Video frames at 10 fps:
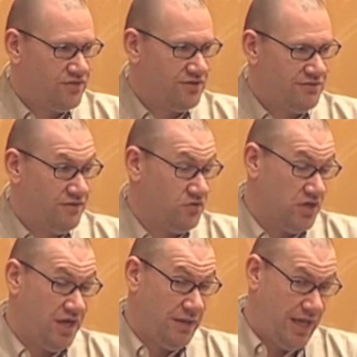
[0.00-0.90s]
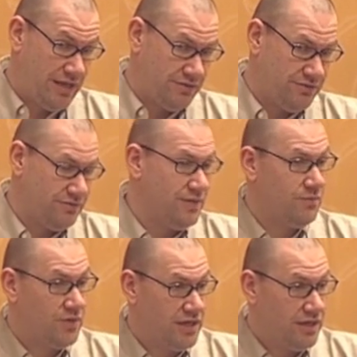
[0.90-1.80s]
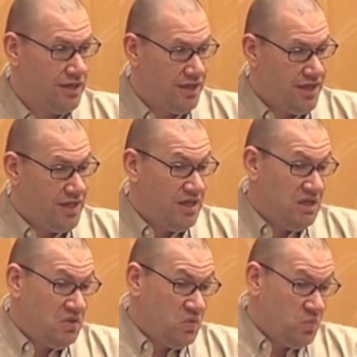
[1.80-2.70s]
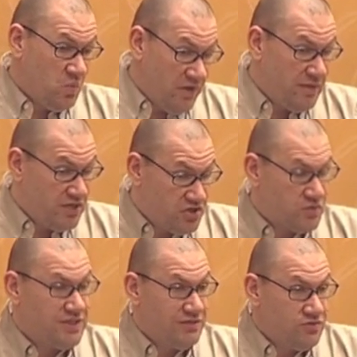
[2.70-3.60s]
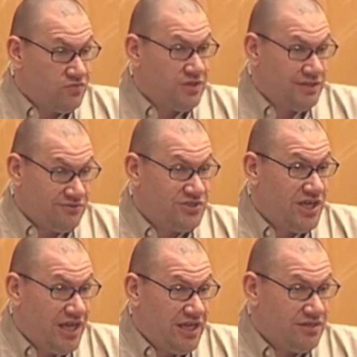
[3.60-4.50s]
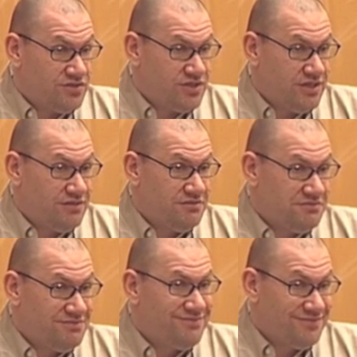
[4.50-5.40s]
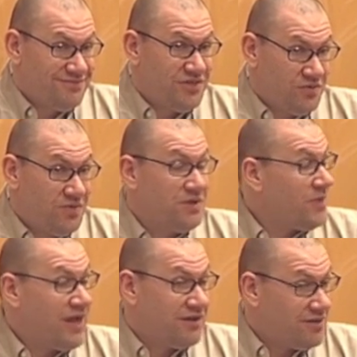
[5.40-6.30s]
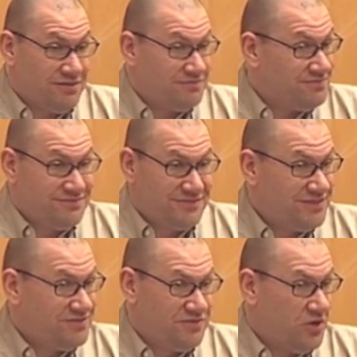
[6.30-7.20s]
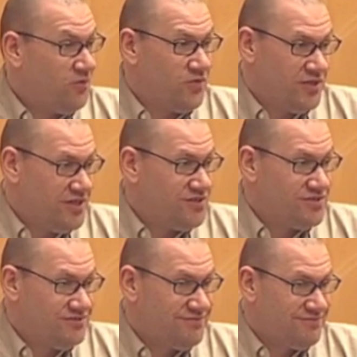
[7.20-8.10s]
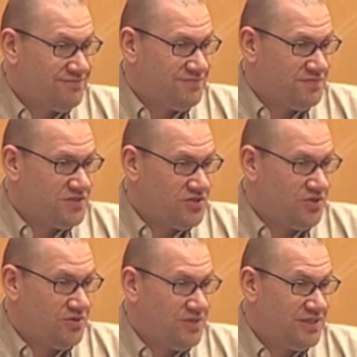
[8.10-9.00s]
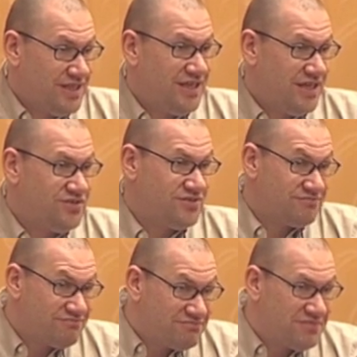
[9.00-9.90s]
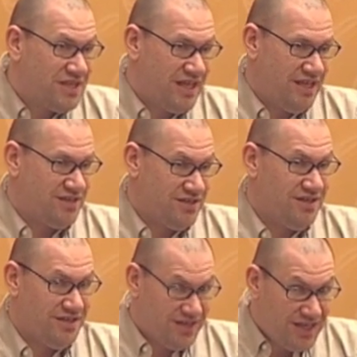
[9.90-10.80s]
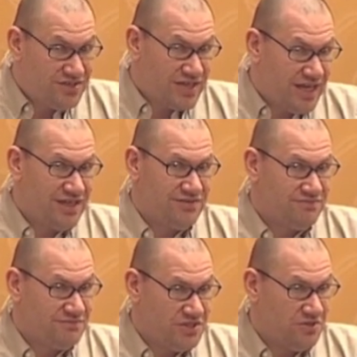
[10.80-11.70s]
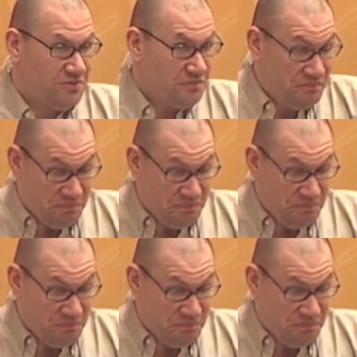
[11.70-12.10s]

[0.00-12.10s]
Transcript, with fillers: if they're, if they're not, hey, you make money. Everybody knows what the, really you're saying is that oh, they're not going to go for this. So it, it is, and it, it is kind of, you know,